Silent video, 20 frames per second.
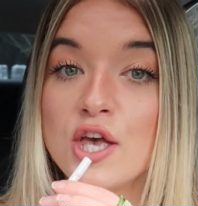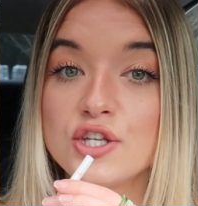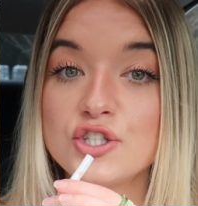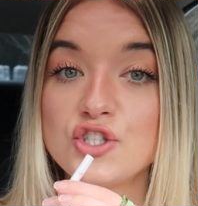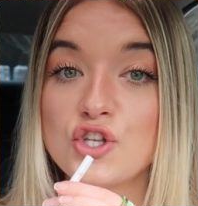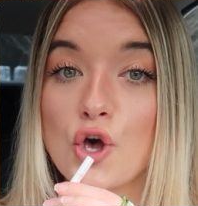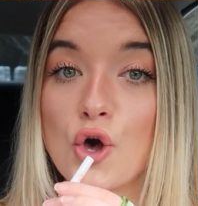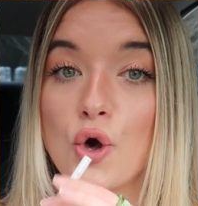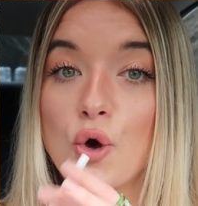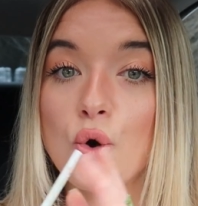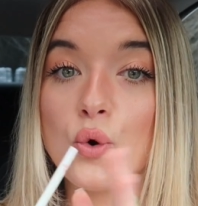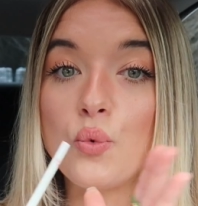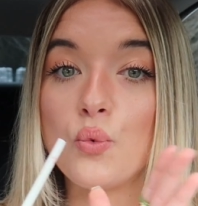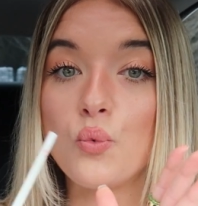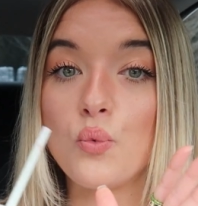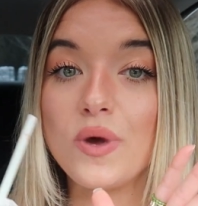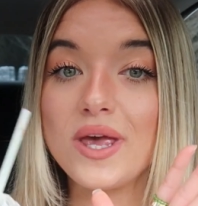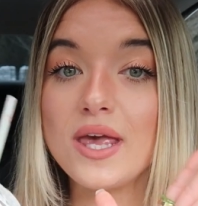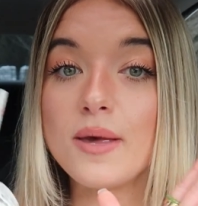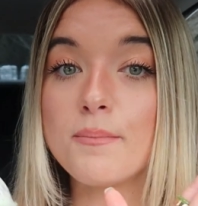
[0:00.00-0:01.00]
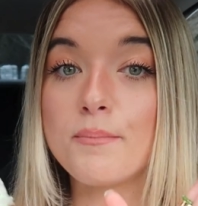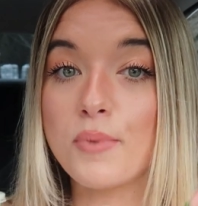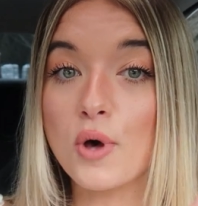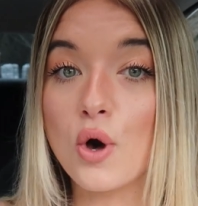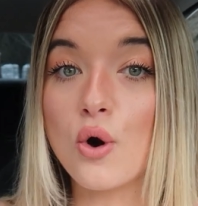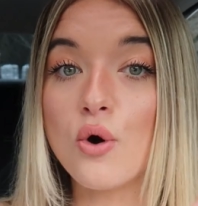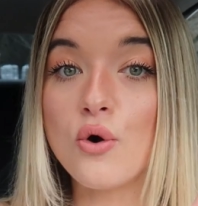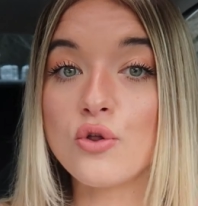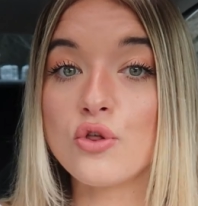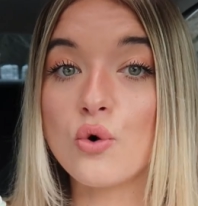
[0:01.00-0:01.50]
So we
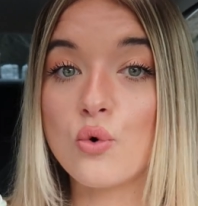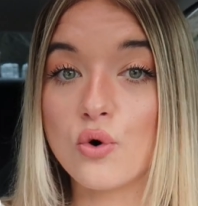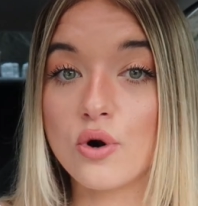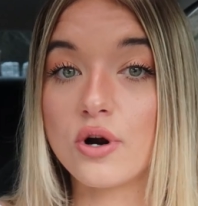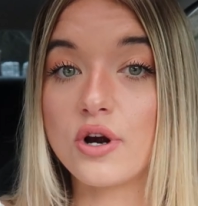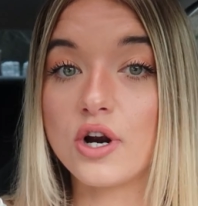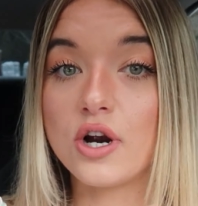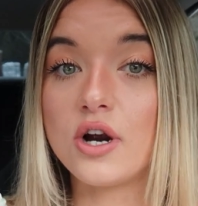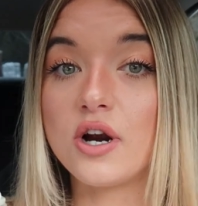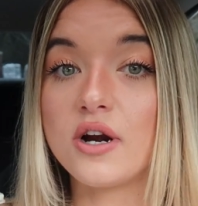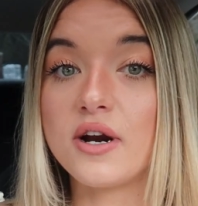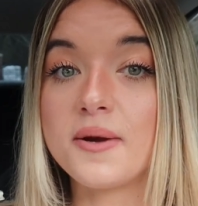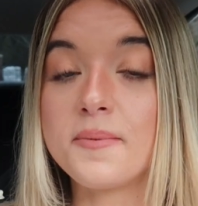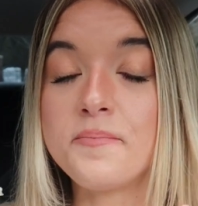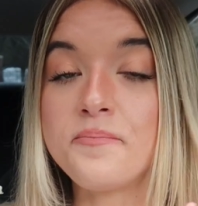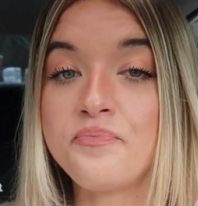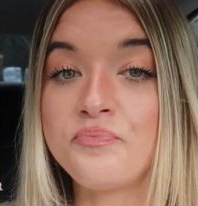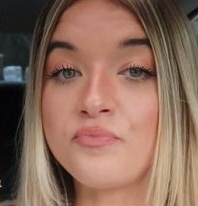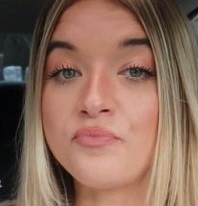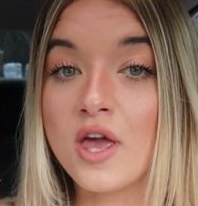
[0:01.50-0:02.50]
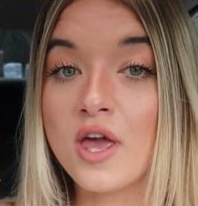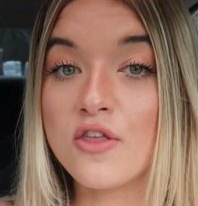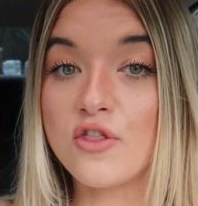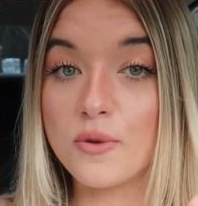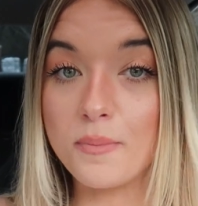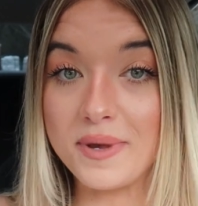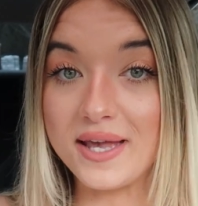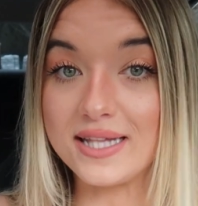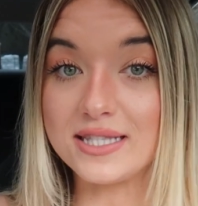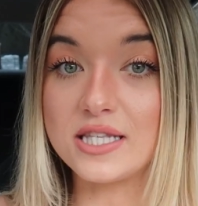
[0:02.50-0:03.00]
both ordered
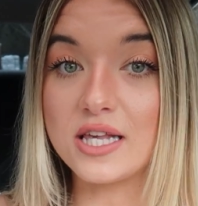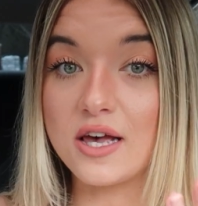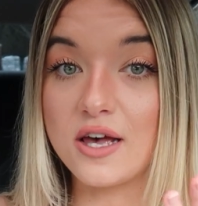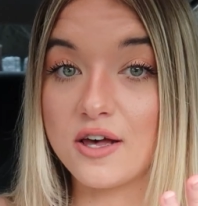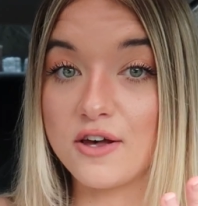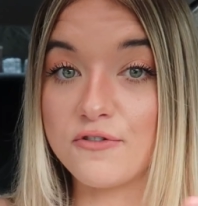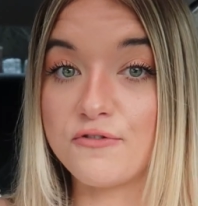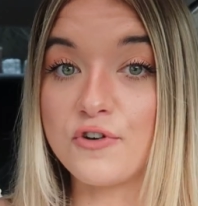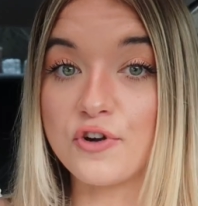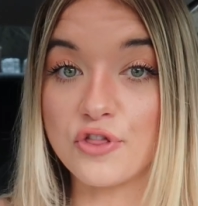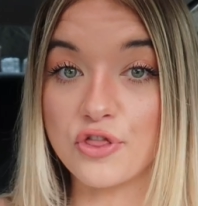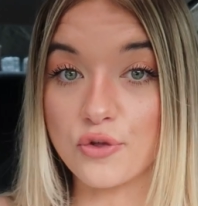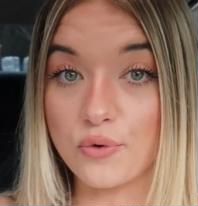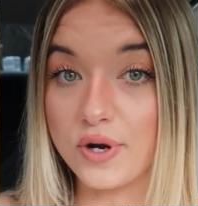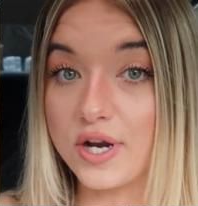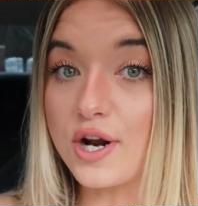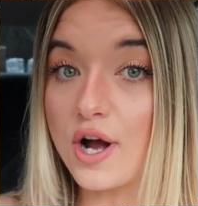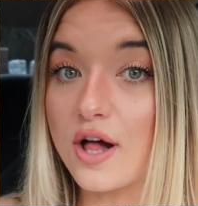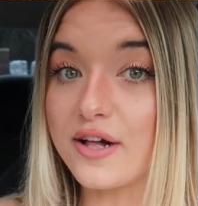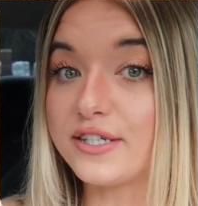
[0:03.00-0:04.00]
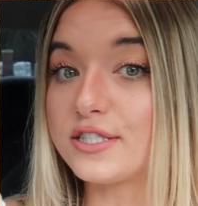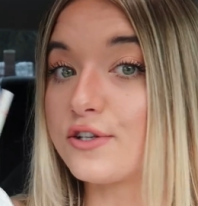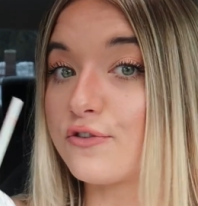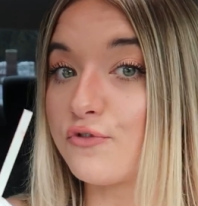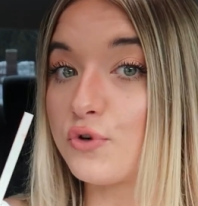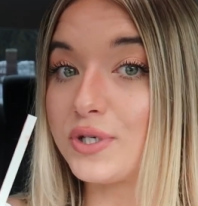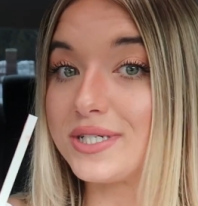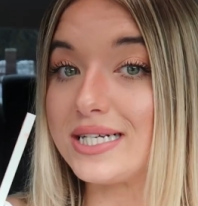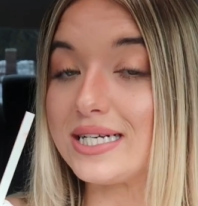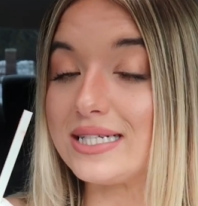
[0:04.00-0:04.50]
the pizza for
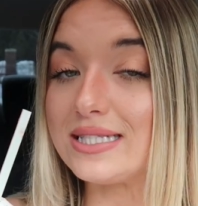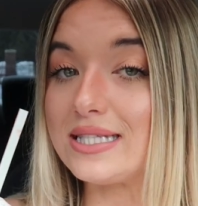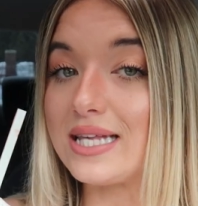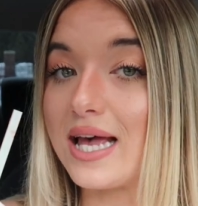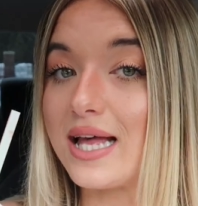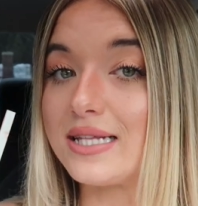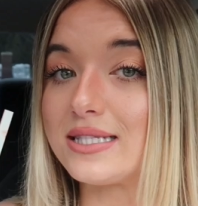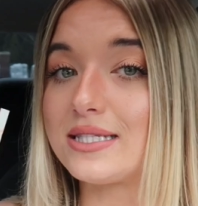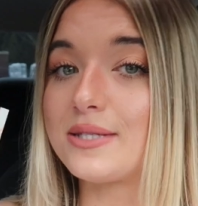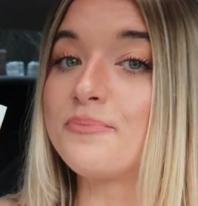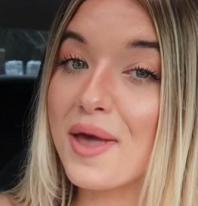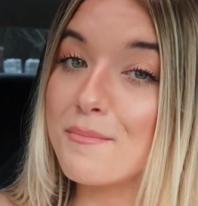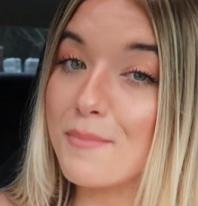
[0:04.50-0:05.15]
$3.14.